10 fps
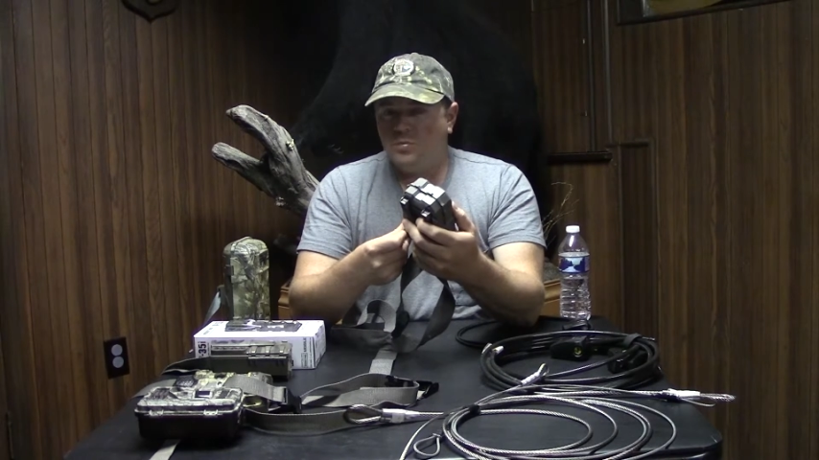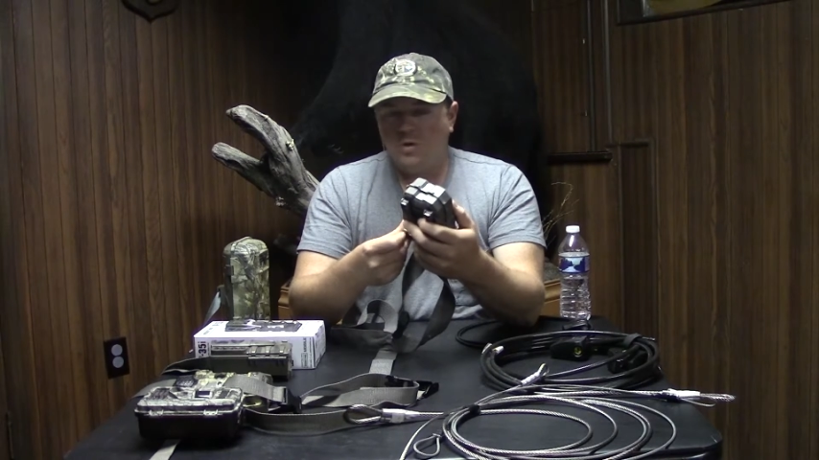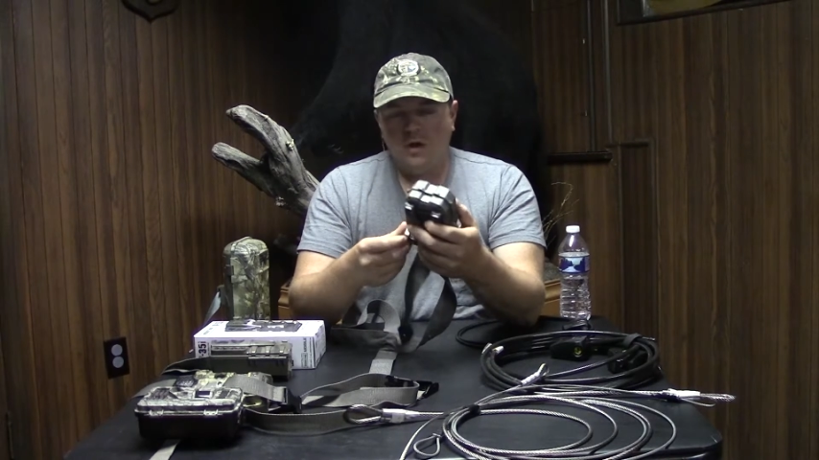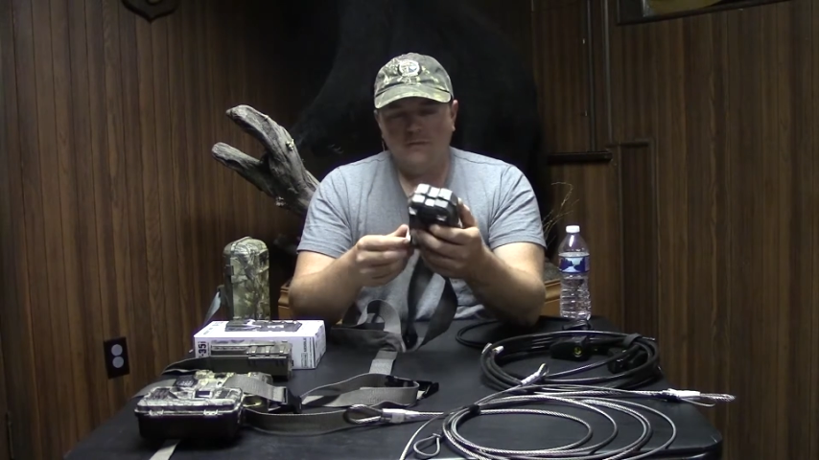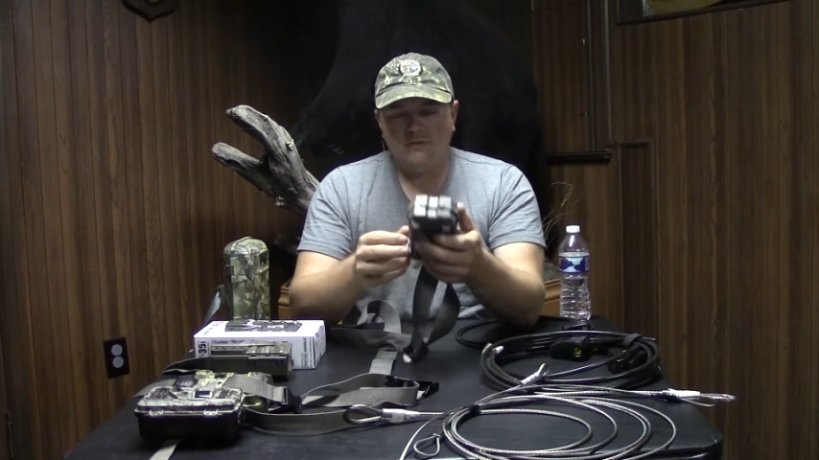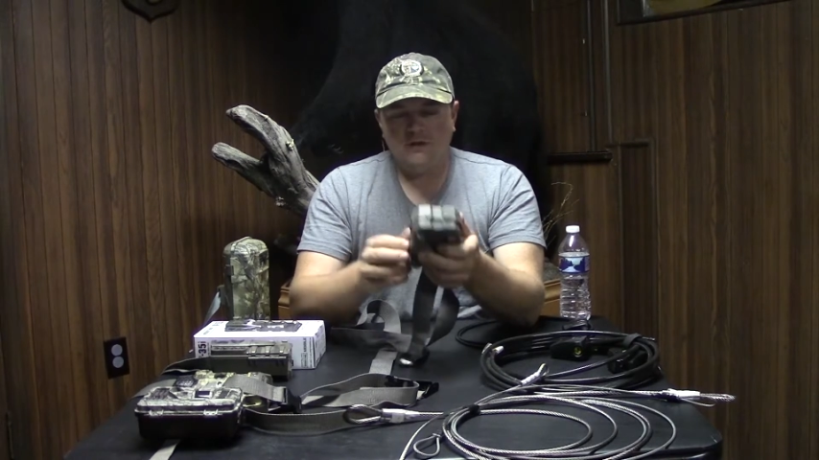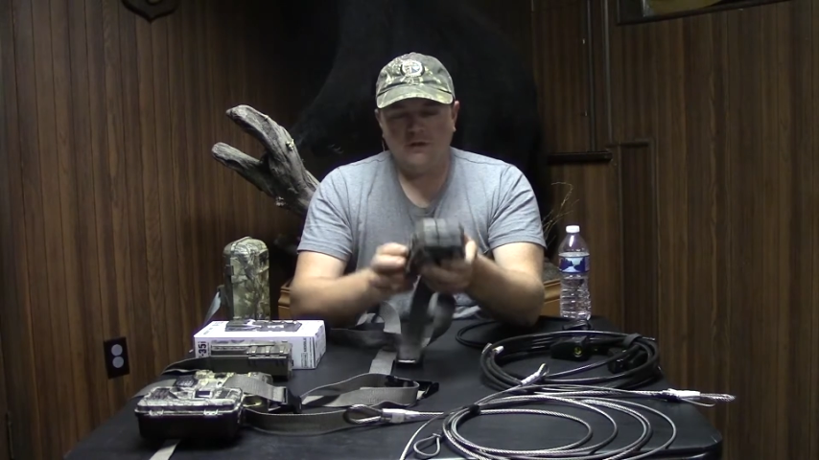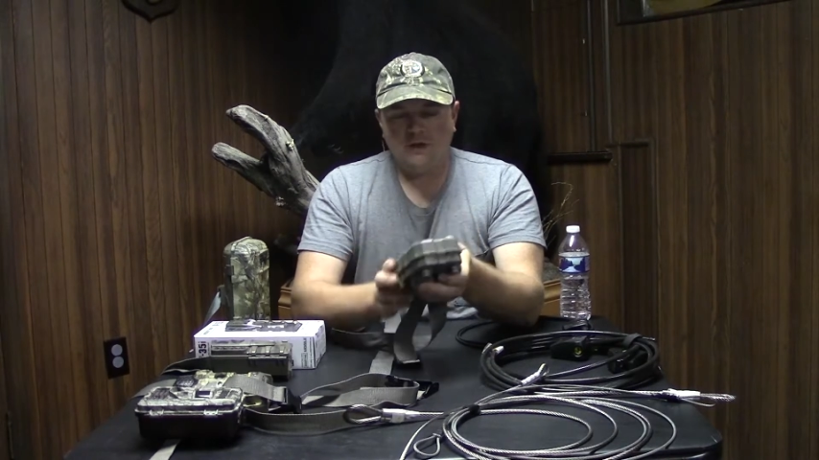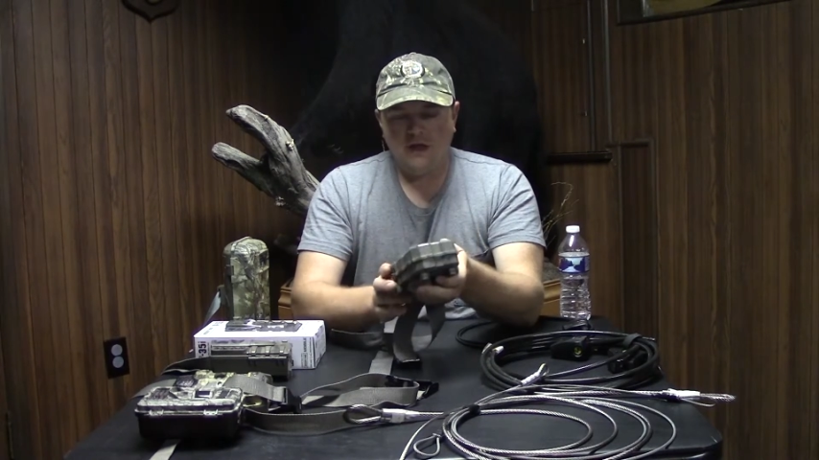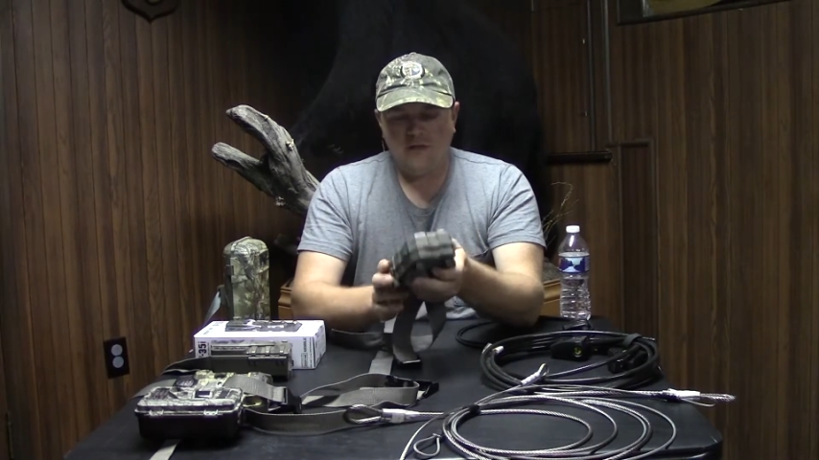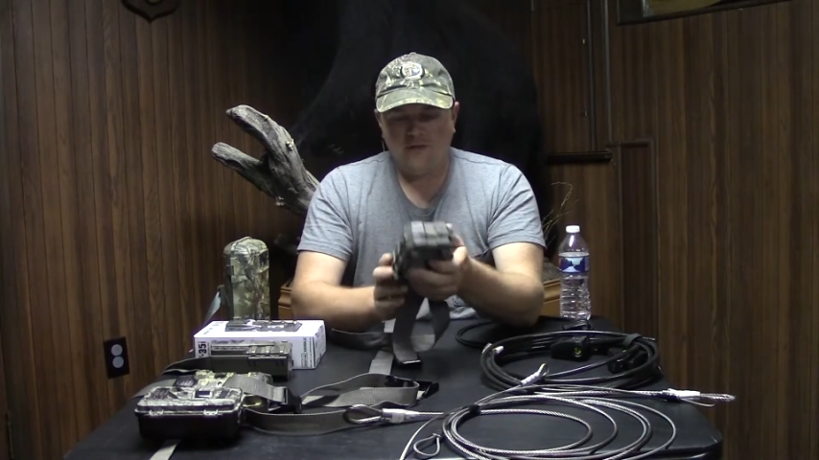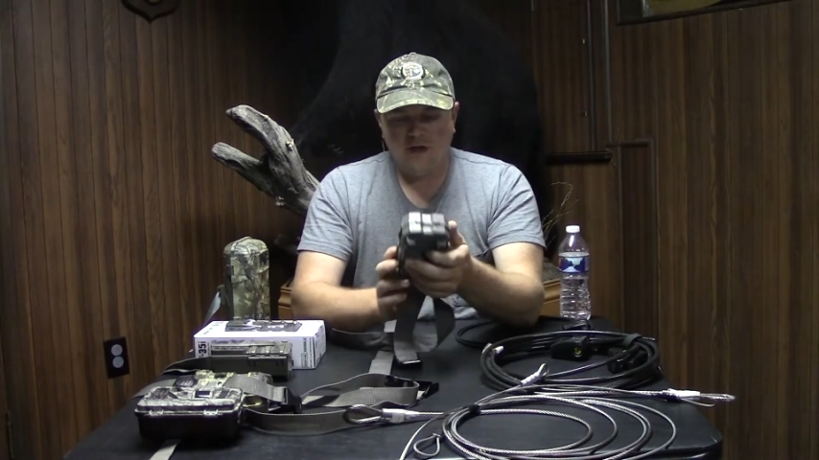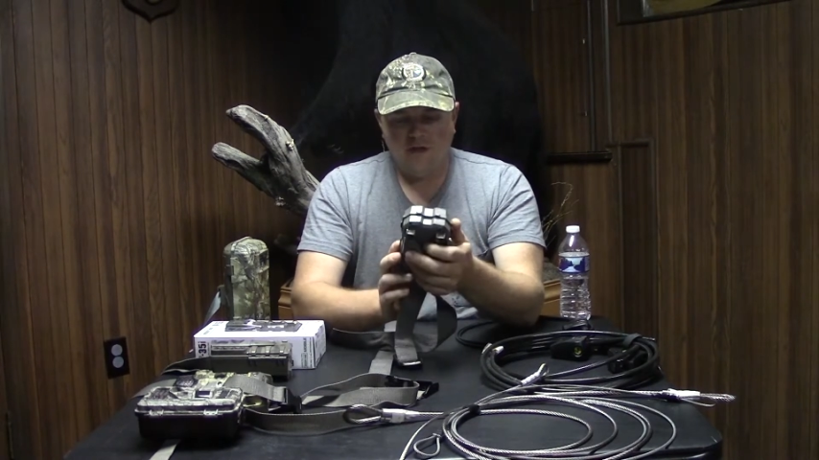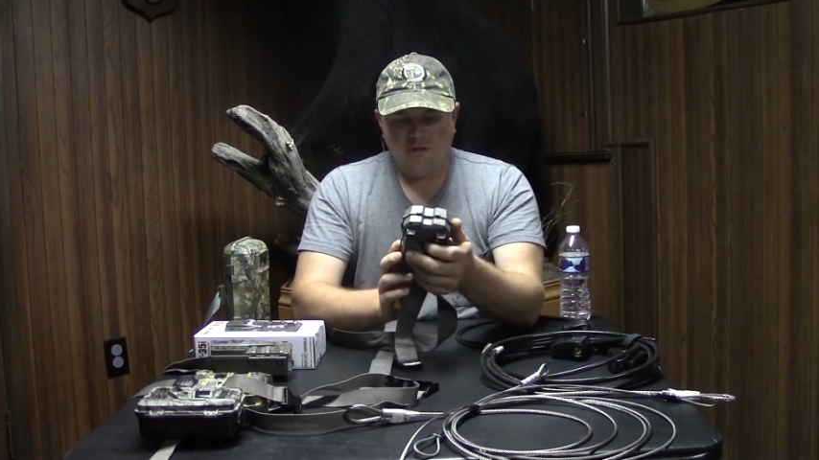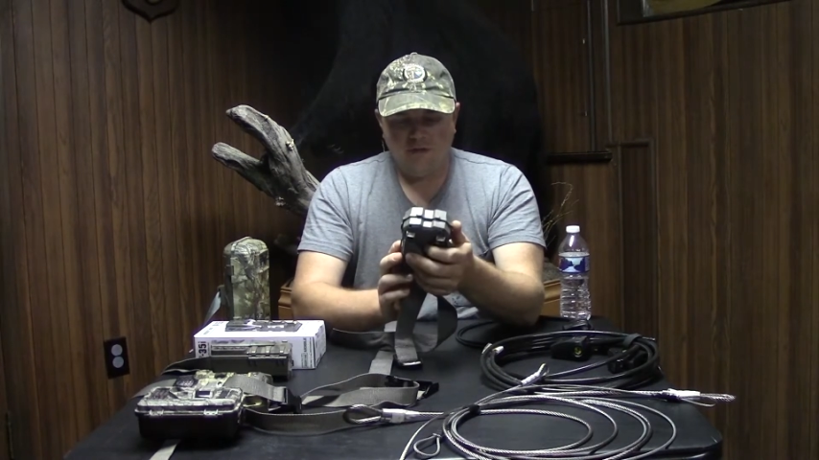problem stealth cam's
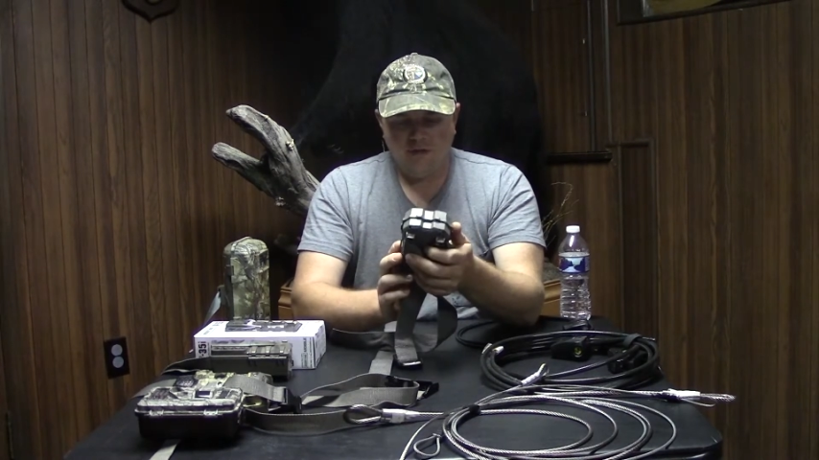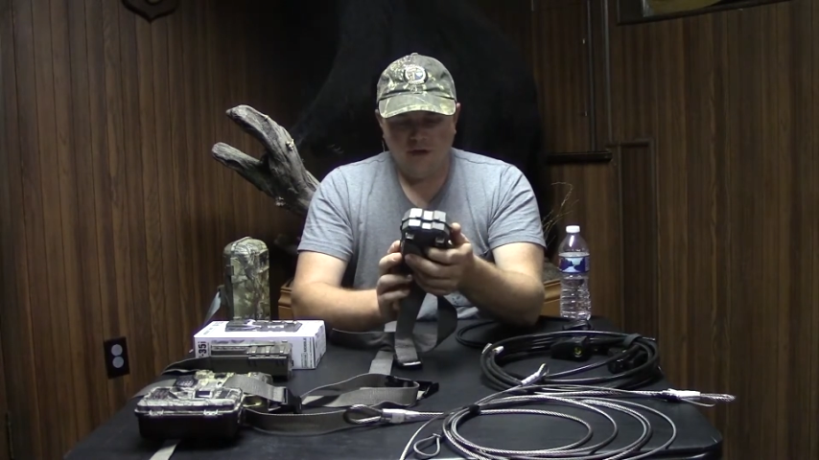having.